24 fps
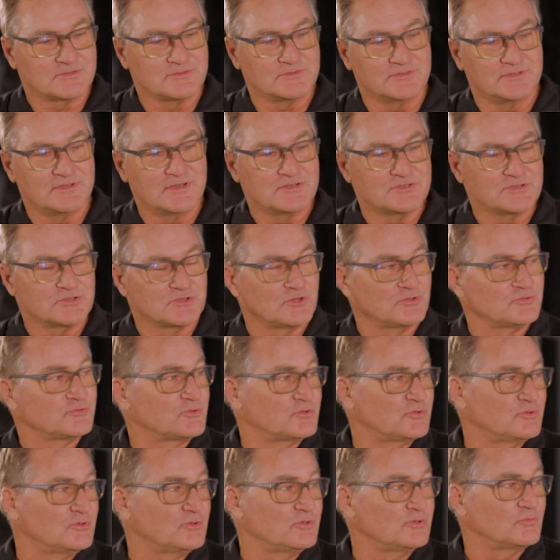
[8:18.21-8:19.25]
to a digital
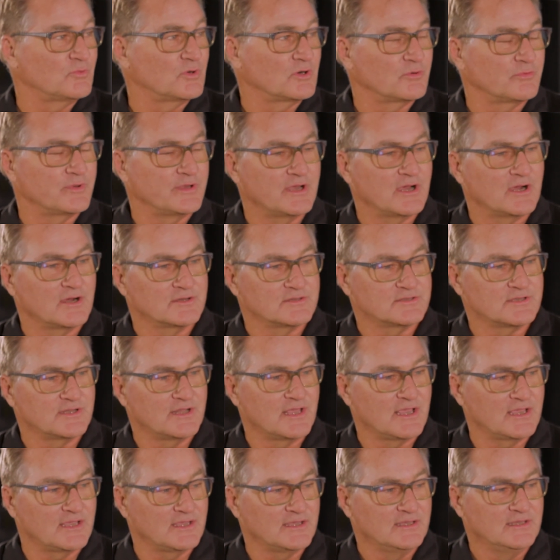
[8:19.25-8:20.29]
tool where we are
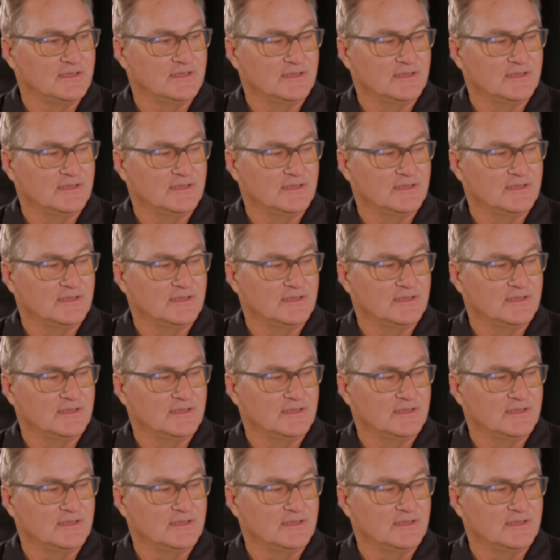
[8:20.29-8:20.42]
today.